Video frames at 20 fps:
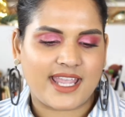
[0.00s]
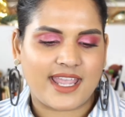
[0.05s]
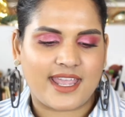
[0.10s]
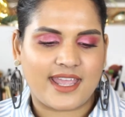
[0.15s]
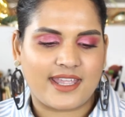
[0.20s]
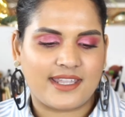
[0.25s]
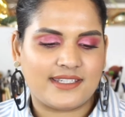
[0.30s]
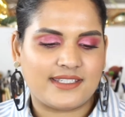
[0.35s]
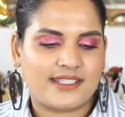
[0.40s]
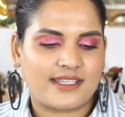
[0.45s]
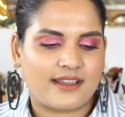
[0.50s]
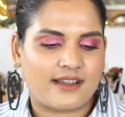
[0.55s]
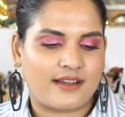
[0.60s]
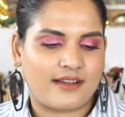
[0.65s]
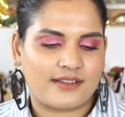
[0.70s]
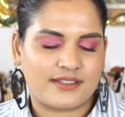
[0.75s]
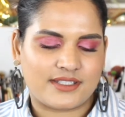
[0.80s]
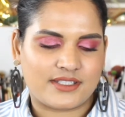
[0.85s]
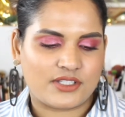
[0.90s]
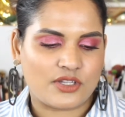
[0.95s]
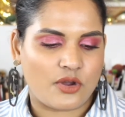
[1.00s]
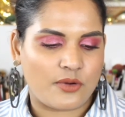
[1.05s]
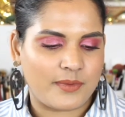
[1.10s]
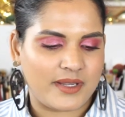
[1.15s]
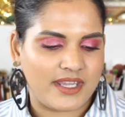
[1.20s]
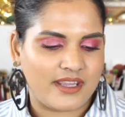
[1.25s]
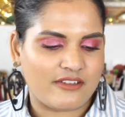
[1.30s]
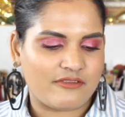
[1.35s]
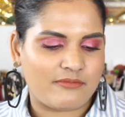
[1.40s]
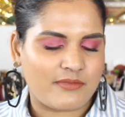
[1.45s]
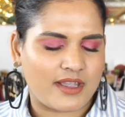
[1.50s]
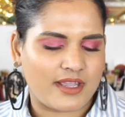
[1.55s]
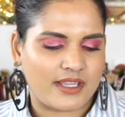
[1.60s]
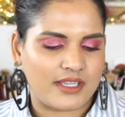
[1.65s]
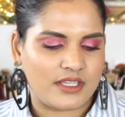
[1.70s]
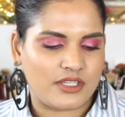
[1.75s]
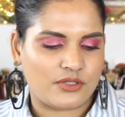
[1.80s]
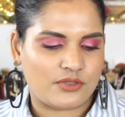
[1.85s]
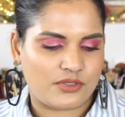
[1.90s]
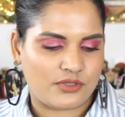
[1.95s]
And so many of my
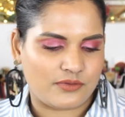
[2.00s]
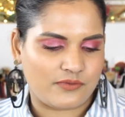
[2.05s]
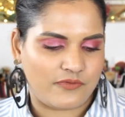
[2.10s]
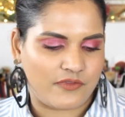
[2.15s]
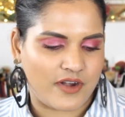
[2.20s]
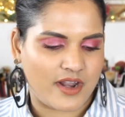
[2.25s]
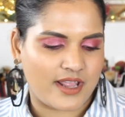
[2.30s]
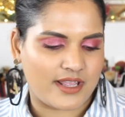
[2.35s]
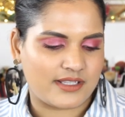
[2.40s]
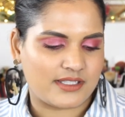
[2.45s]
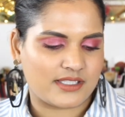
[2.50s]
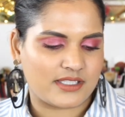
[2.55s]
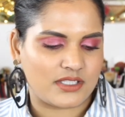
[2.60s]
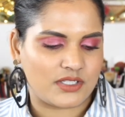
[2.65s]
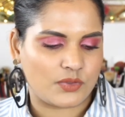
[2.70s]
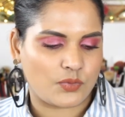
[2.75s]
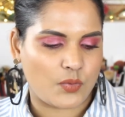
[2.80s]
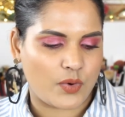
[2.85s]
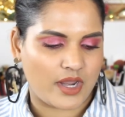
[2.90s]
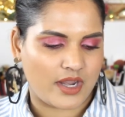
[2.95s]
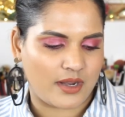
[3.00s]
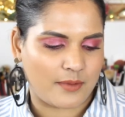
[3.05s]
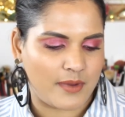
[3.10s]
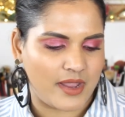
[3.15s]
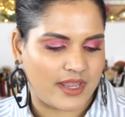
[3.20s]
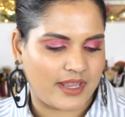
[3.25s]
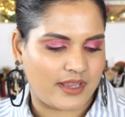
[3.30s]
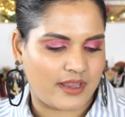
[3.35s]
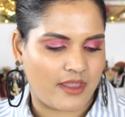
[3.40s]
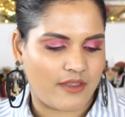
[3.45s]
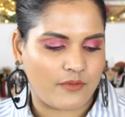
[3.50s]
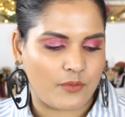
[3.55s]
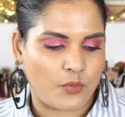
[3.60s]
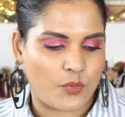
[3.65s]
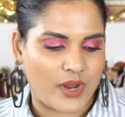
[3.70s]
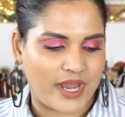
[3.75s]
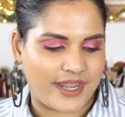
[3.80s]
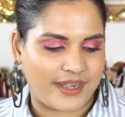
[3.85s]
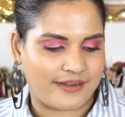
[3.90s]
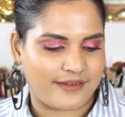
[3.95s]
YouTube friends swear by
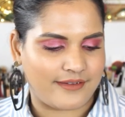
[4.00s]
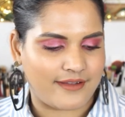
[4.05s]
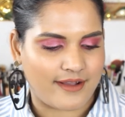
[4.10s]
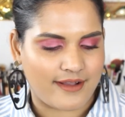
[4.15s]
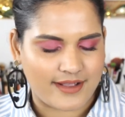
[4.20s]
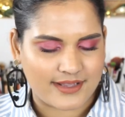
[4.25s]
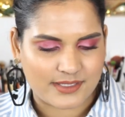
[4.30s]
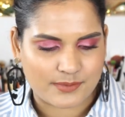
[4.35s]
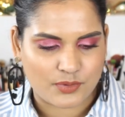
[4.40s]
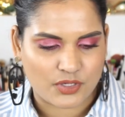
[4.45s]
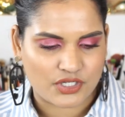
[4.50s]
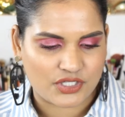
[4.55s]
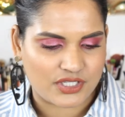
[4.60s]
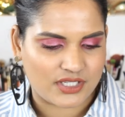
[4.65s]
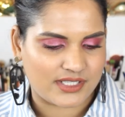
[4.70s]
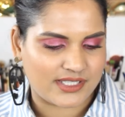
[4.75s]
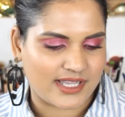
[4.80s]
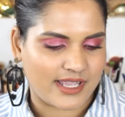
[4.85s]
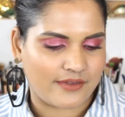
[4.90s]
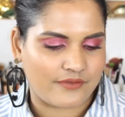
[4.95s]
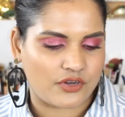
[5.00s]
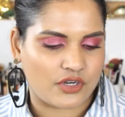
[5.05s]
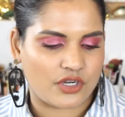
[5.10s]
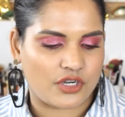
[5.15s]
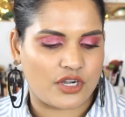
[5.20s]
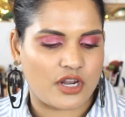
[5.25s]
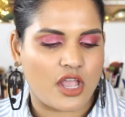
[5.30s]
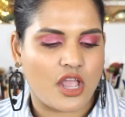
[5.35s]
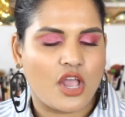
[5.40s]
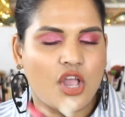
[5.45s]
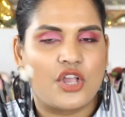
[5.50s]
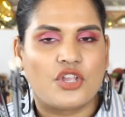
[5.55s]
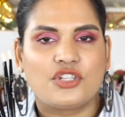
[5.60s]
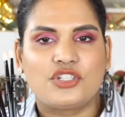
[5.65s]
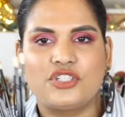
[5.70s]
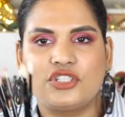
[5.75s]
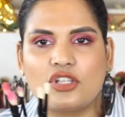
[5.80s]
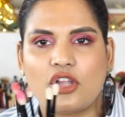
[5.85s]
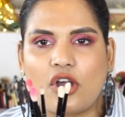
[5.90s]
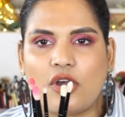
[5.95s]
Wayne Goss brushes. I've heard
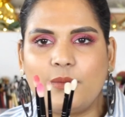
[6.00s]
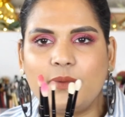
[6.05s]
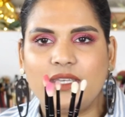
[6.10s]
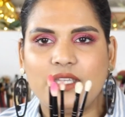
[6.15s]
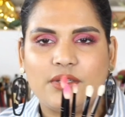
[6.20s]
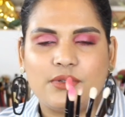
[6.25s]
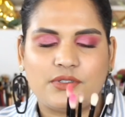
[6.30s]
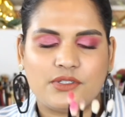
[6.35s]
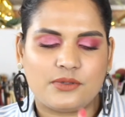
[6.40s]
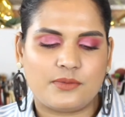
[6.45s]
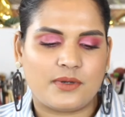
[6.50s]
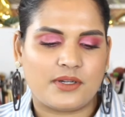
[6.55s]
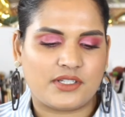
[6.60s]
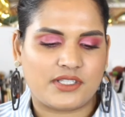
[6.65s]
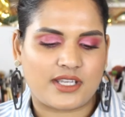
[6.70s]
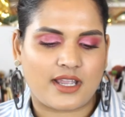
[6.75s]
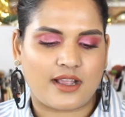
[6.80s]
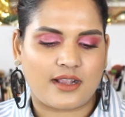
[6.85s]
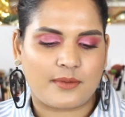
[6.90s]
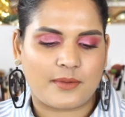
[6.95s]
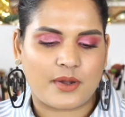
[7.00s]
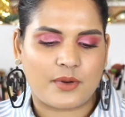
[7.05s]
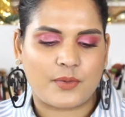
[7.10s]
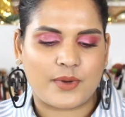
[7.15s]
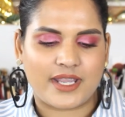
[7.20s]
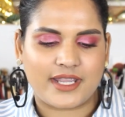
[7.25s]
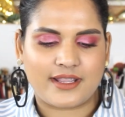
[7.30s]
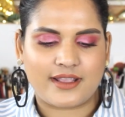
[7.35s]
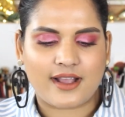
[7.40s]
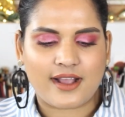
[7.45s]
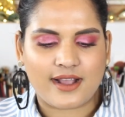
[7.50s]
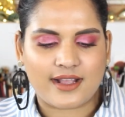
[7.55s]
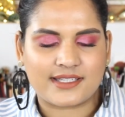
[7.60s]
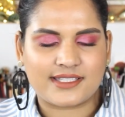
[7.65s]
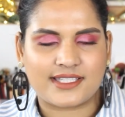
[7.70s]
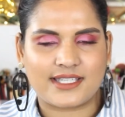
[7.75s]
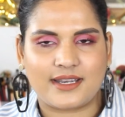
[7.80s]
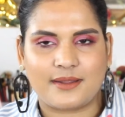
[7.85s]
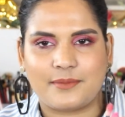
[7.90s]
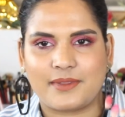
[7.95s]
so many YouTubers talk about Wayne
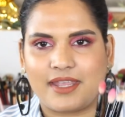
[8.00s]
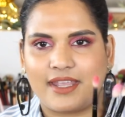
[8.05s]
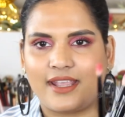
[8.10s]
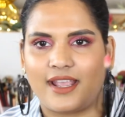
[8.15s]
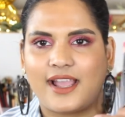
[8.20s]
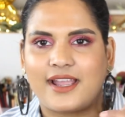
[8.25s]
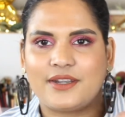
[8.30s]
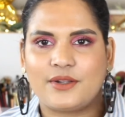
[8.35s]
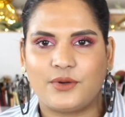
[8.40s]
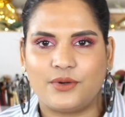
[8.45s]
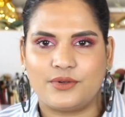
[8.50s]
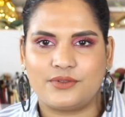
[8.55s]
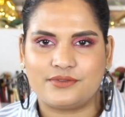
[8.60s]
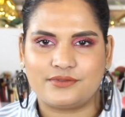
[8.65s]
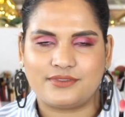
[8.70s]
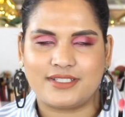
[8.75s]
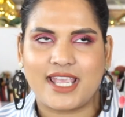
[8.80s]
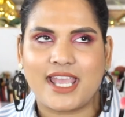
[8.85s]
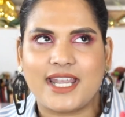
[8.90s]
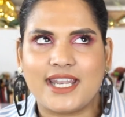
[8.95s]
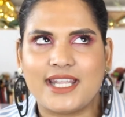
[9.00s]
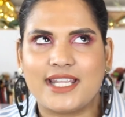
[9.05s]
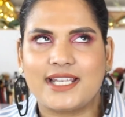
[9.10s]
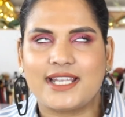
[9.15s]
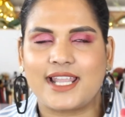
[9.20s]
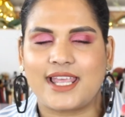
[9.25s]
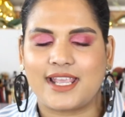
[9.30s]
Goss and I'm like, I don't get it.